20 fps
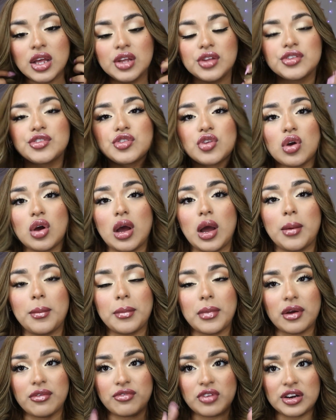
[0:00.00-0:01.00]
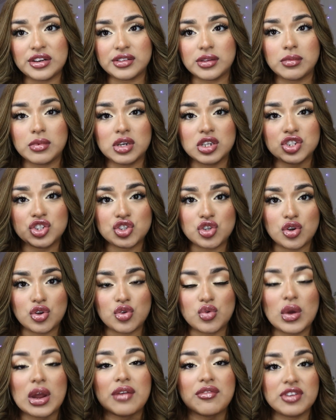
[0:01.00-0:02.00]
So first I'm going to show
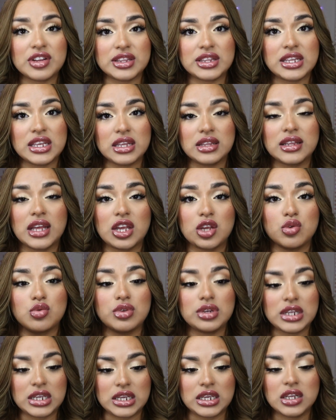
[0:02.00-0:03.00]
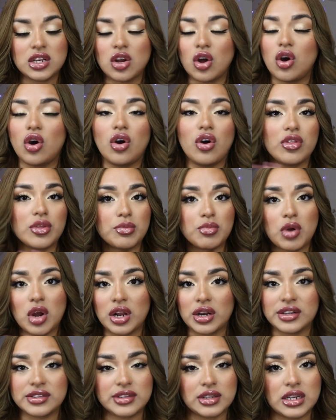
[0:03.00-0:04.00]
you everything that you need, all the
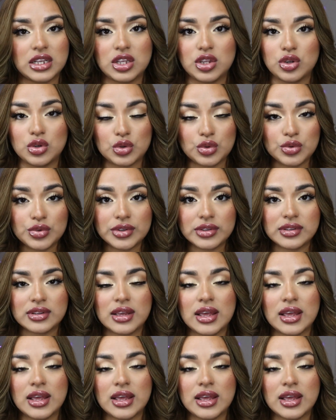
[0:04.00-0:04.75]
products that I used.